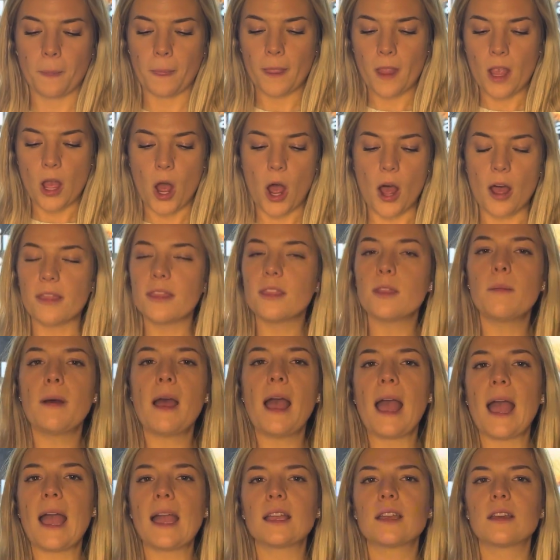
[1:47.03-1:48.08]
On the
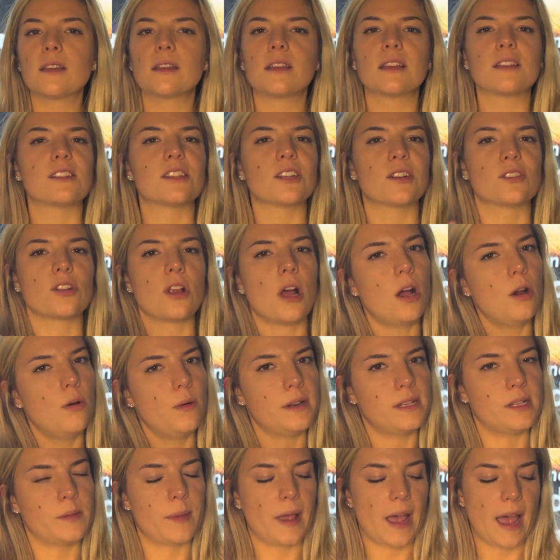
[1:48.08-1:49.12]
back, because there's
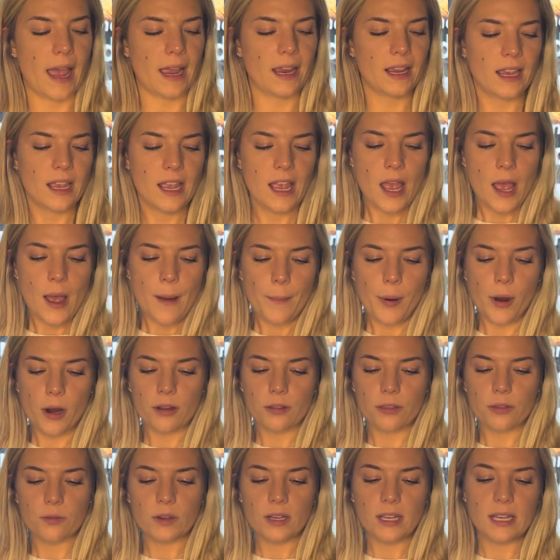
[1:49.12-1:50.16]
always a back, part
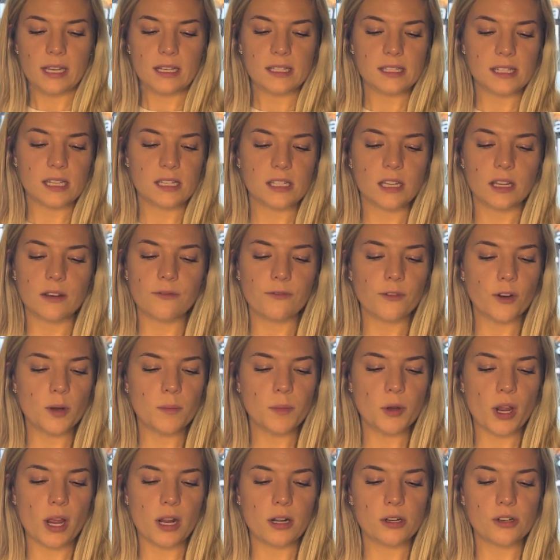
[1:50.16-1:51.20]
3, it says, confirm
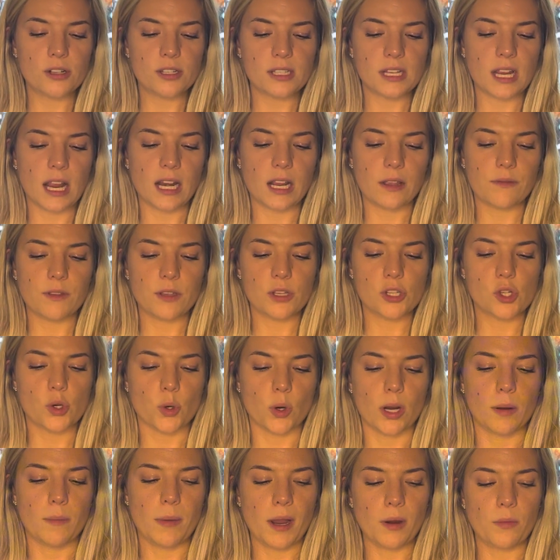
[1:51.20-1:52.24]
your understanding of the
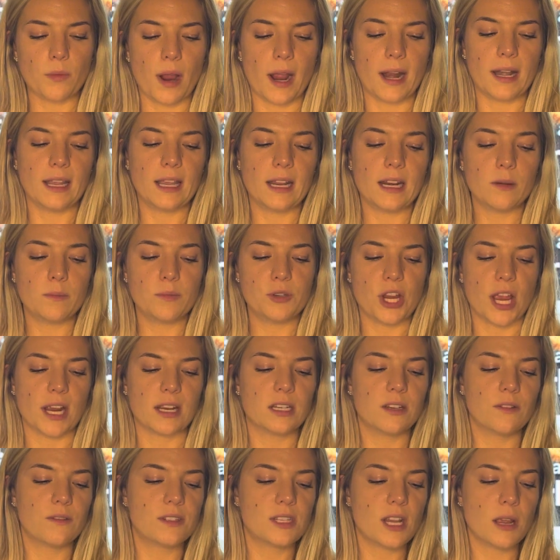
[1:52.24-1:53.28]
story by writing an
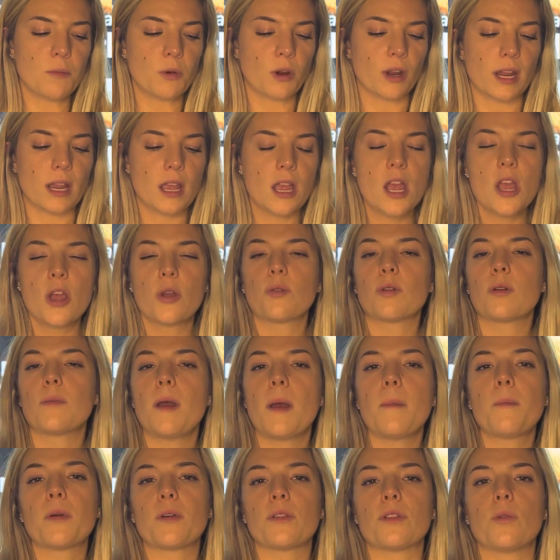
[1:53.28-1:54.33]
objective summary.
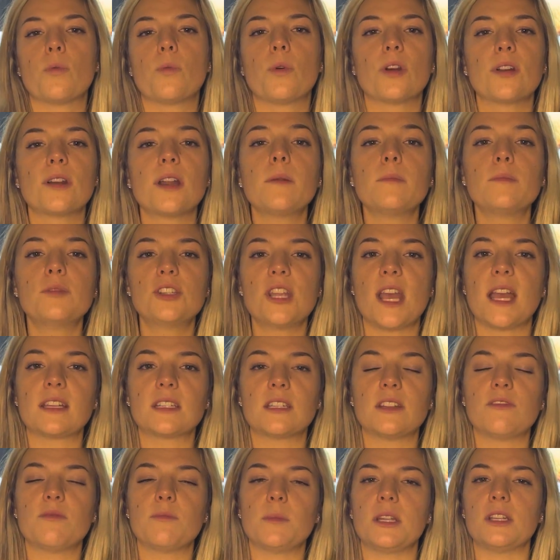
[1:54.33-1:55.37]
Remember, the word
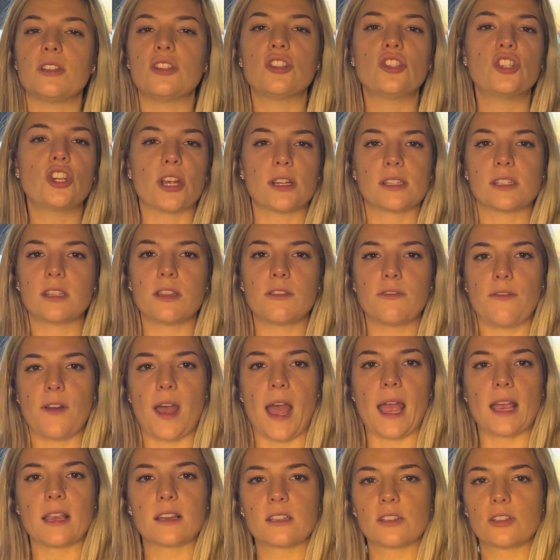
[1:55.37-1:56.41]
objective means just the
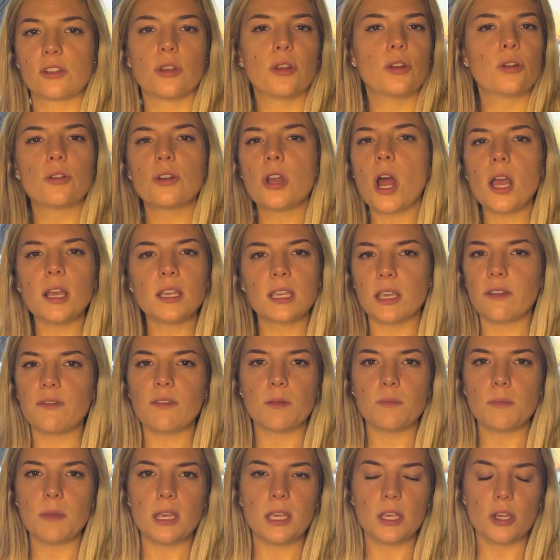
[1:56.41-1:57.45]
facts. So you're not
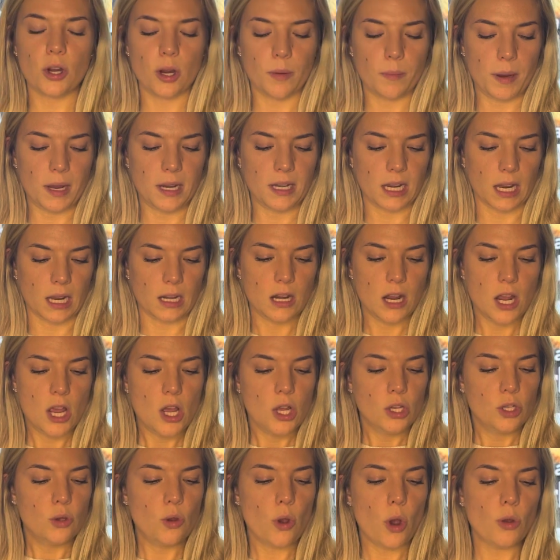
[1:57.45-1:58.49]
giving me your opinion.
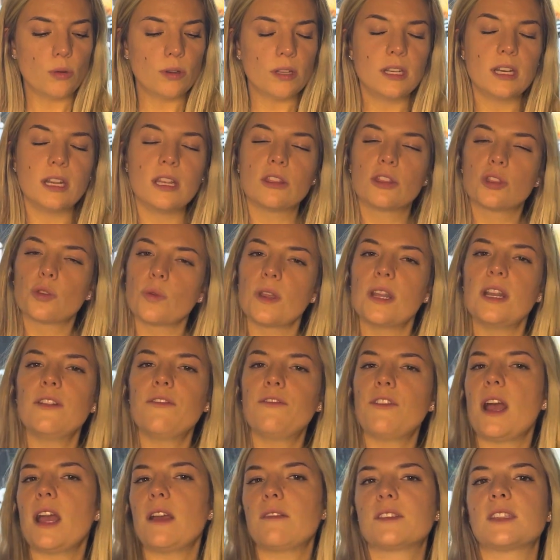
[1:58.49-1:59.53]
You only need 3 to
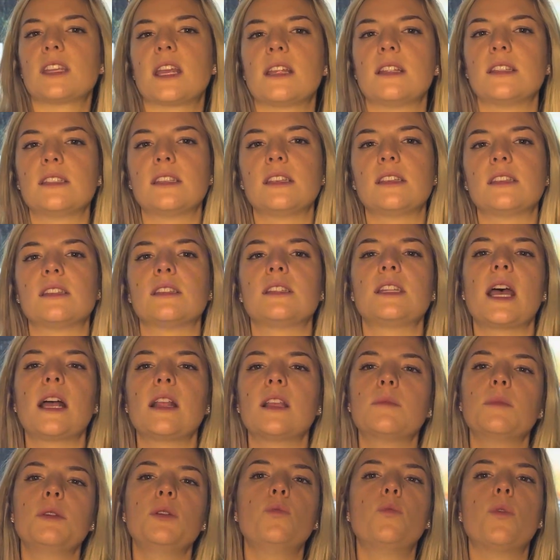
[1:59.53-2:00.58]
5 sentences and
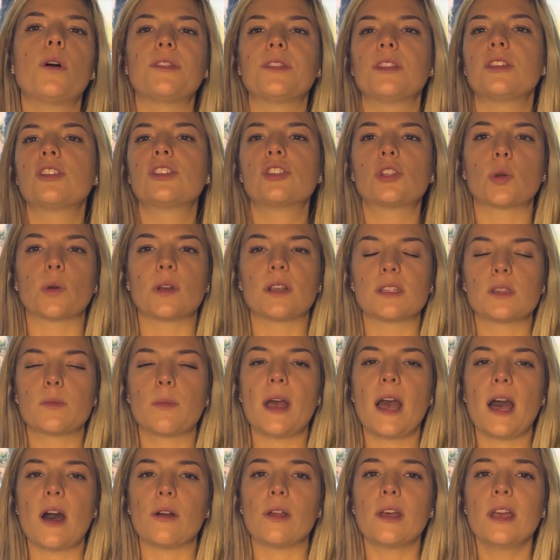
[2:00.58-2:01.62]
telling me what this story is
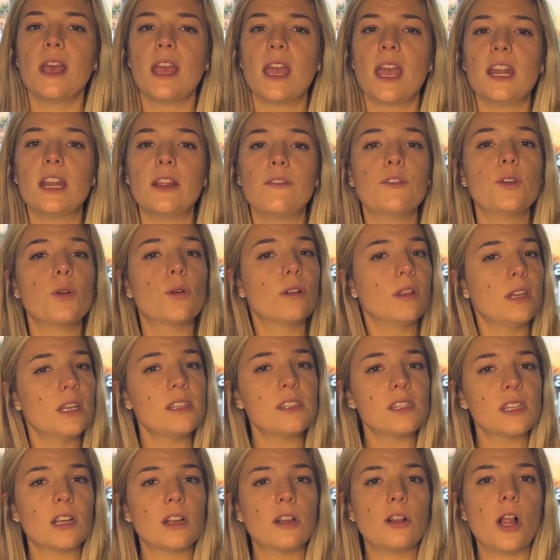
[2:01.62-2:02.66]
about. And if you were
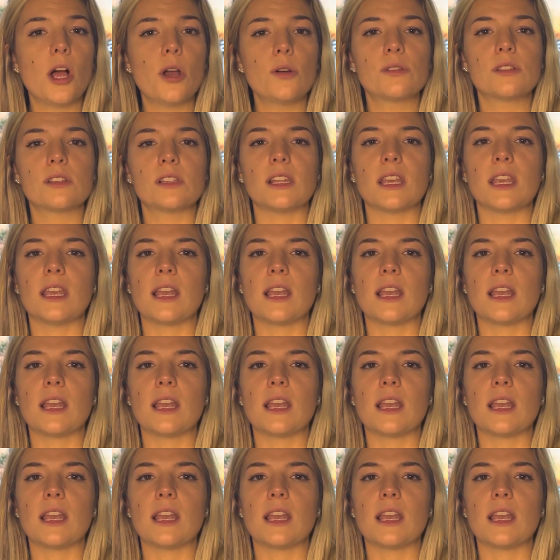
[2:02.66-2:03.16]
listening closely,